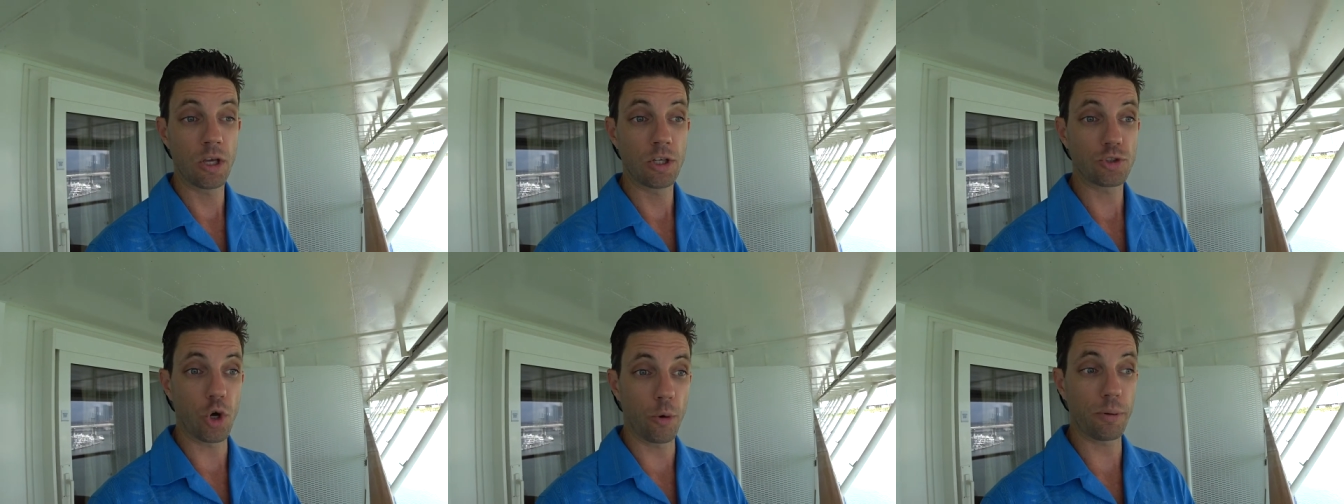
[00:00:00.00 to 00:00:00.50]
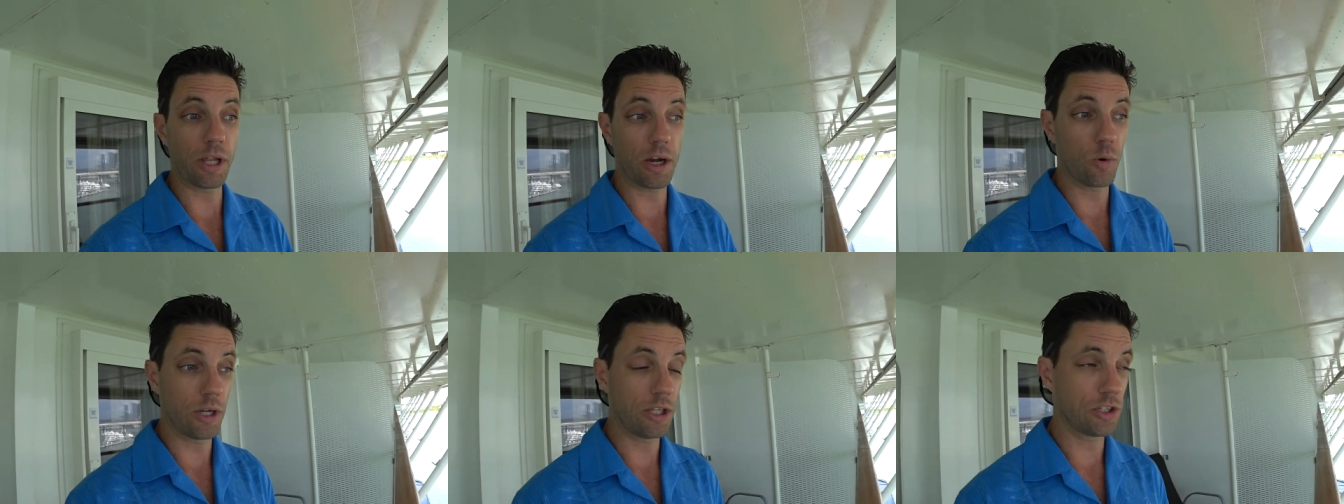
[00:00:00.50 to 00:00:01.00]
So I hope you
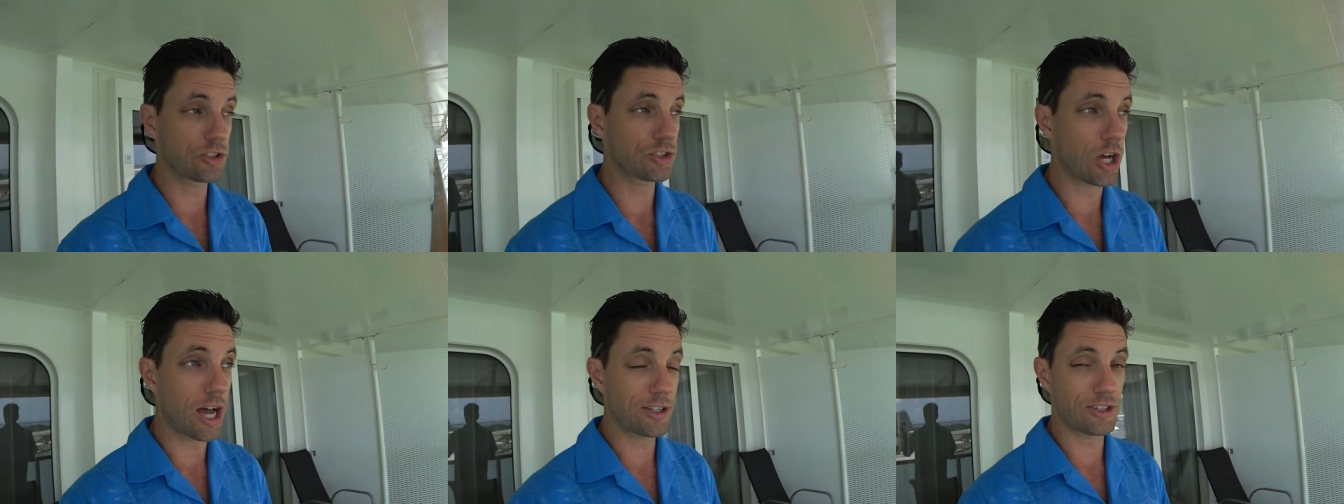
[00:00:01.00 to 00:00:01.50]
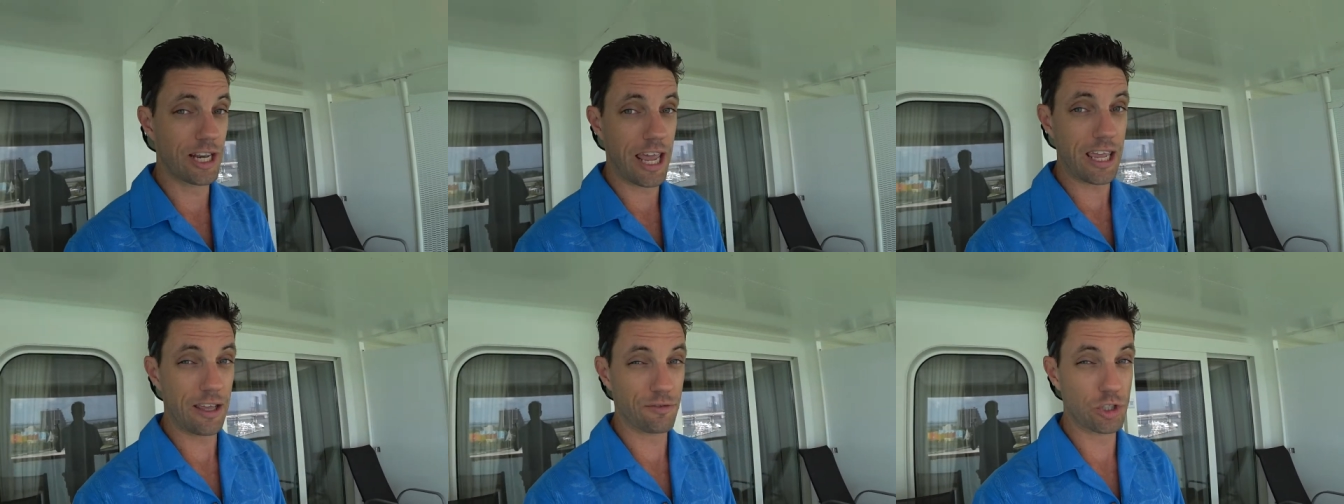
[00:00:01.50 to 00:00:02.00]
like what you saw
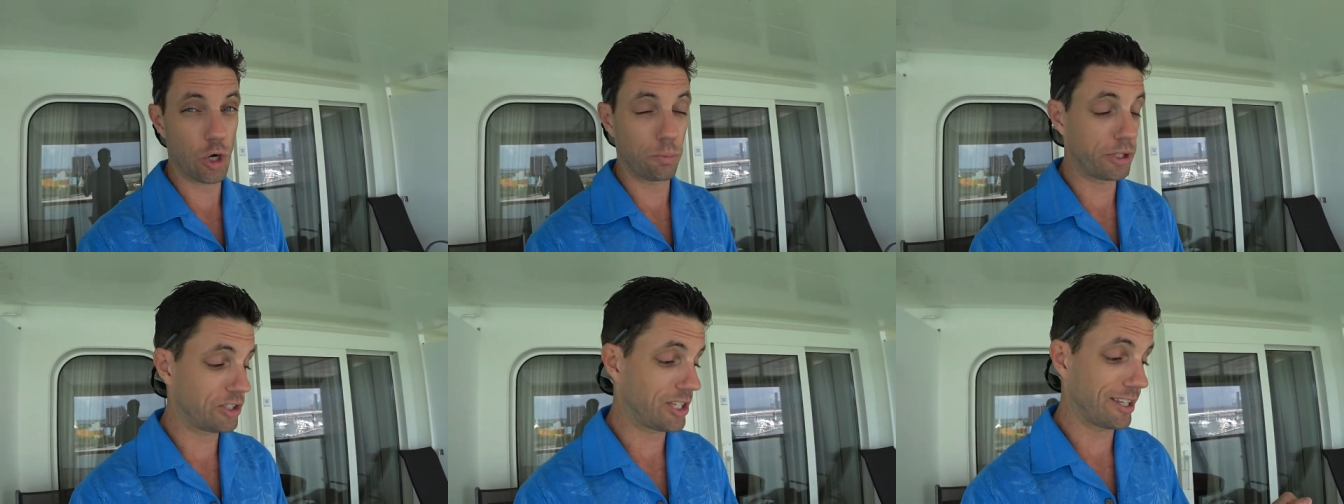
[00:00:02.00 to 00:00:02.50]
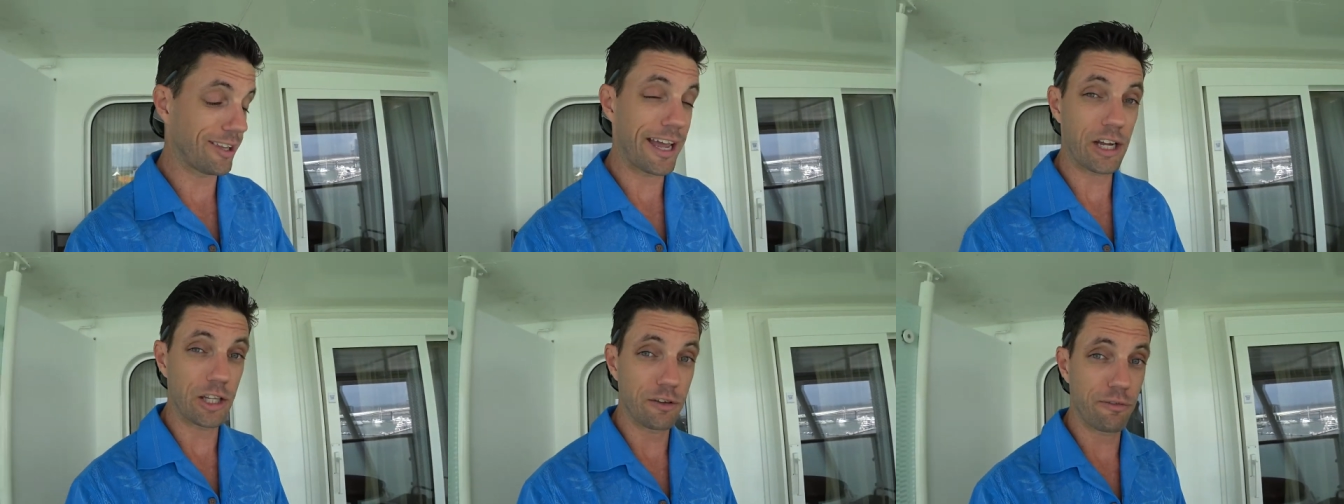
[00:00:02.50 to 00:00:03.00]
today. If so, please hit
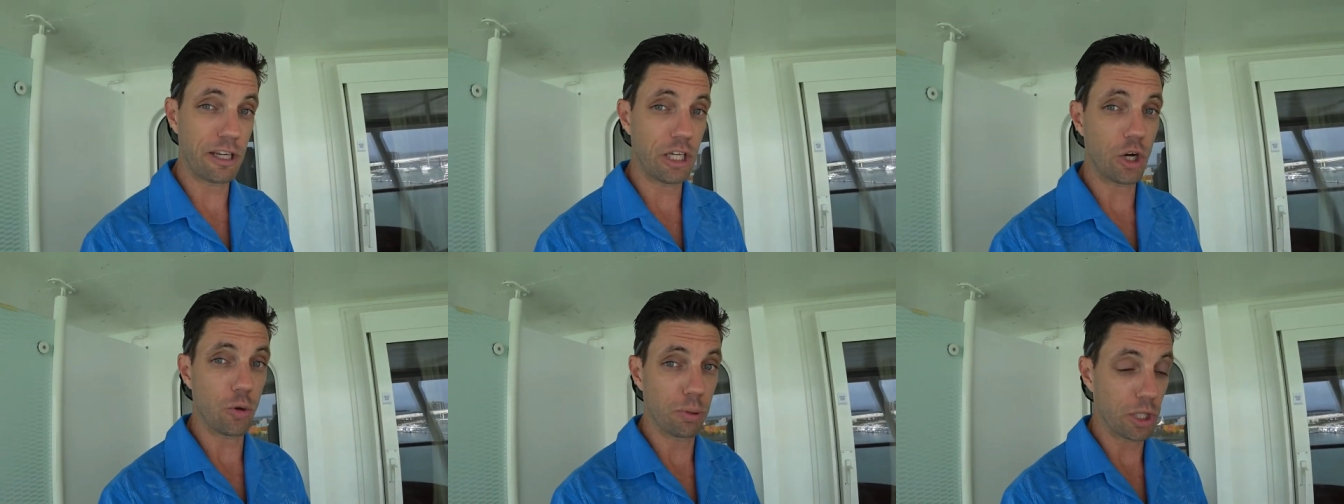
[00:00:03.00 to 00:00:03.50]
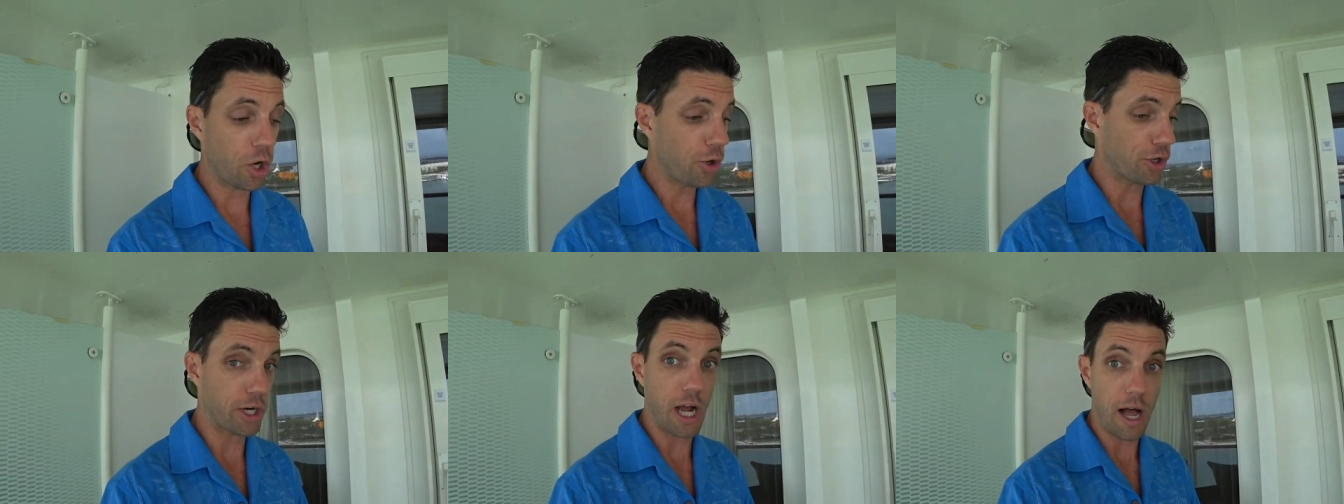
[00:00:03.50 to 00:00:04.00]
like on the video below.
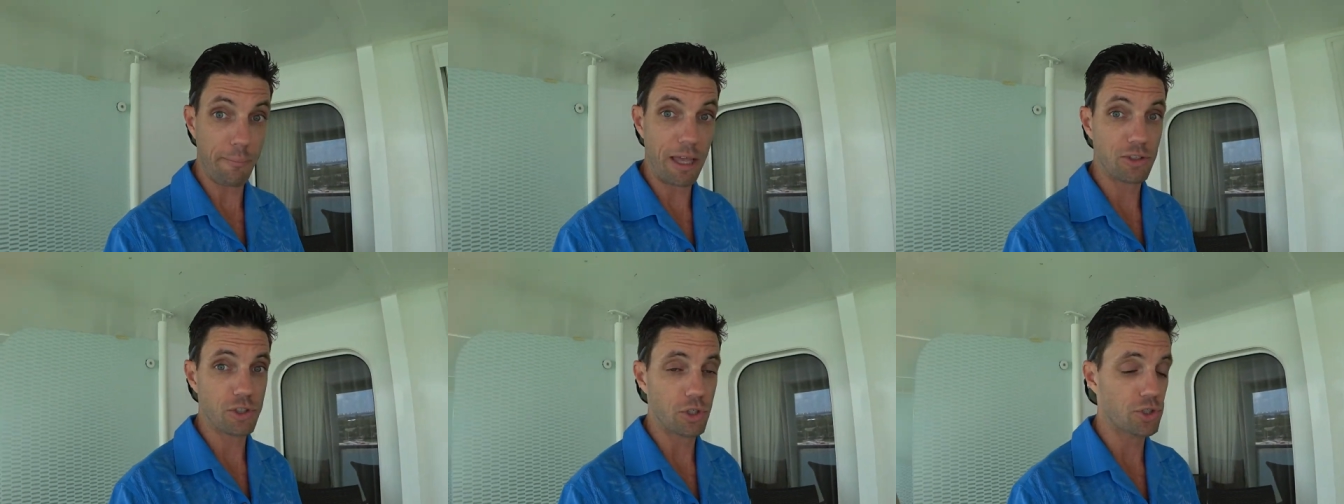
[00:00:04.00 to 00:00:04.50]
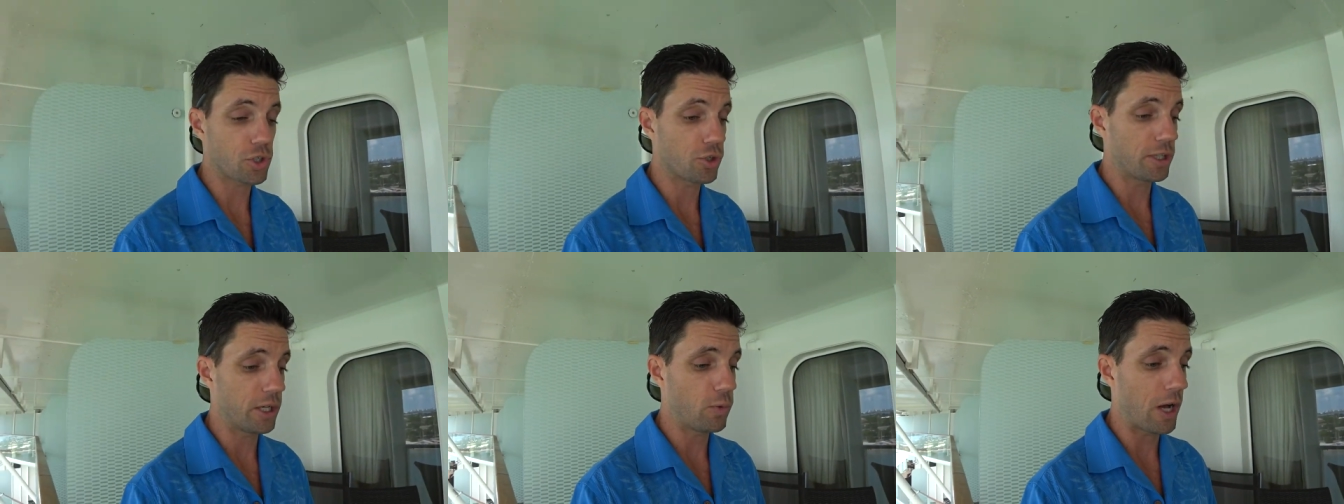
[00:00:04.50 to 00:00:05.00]
Your comments are
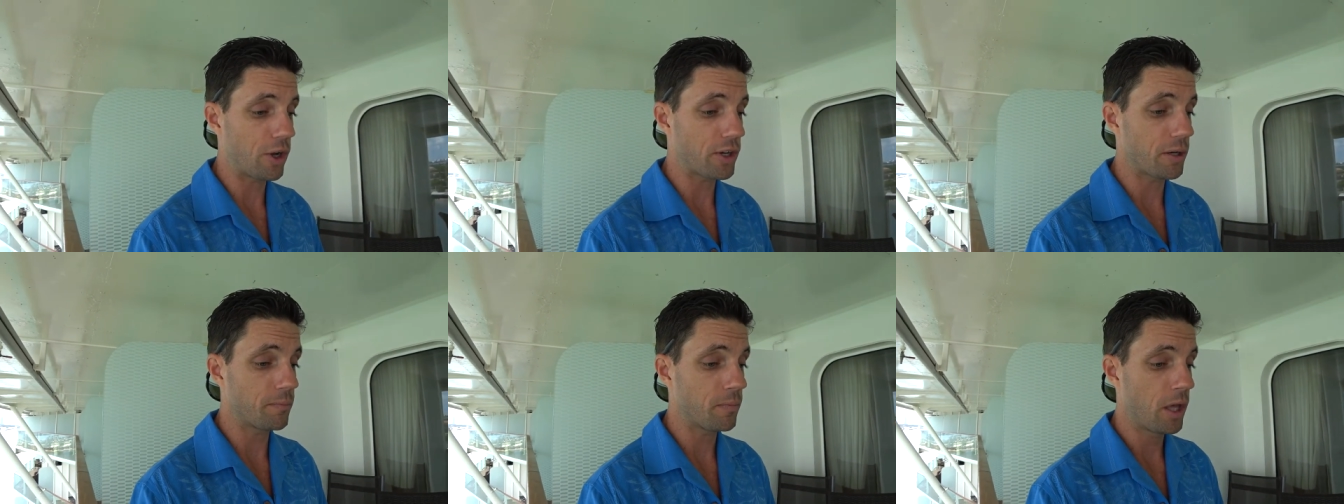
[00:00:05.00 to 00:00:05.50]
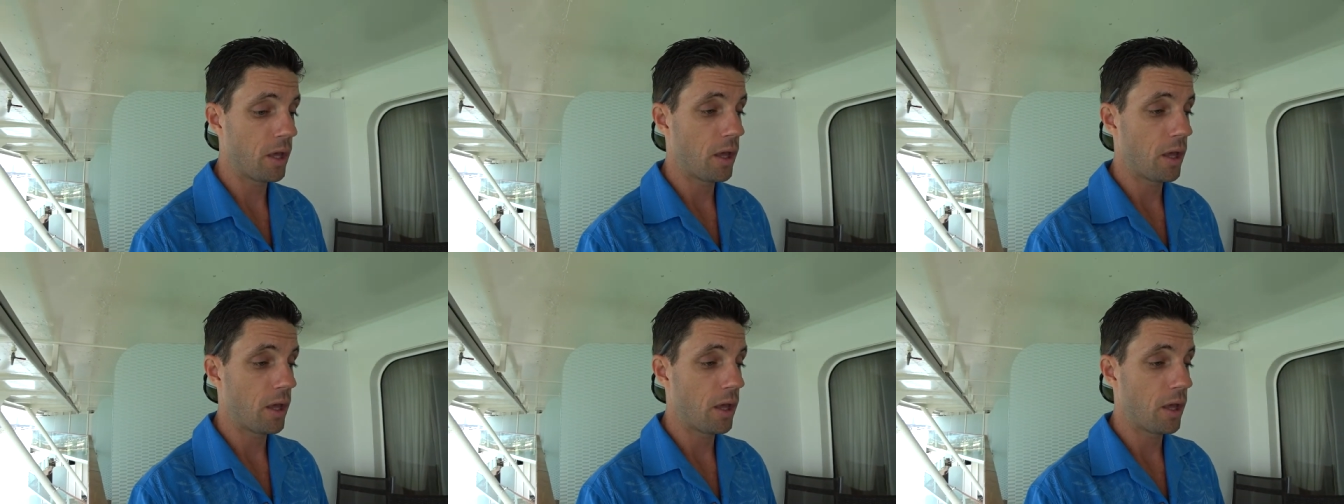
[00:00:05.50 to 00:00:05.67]
certainly welcome.